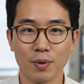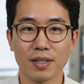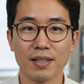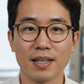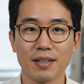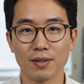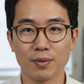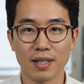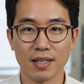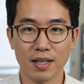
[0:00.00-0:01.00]
organizations
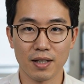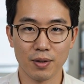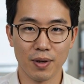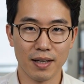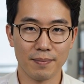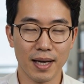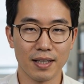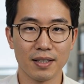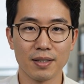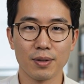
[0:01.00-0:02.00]
running kernel live
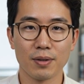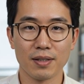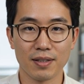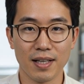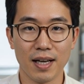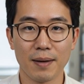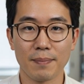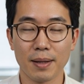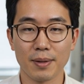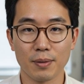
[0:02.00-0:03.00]
patching solutions
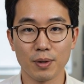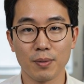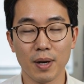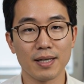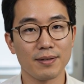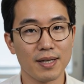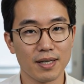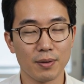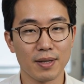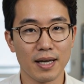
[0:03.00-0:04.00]
may be able to apply the
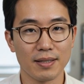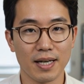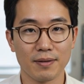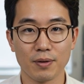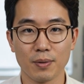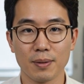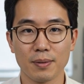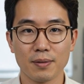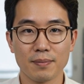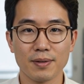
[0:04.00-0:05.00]
fix without that full
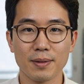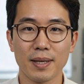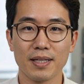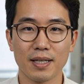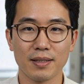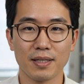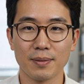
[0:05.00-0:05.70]
reboot, depending on their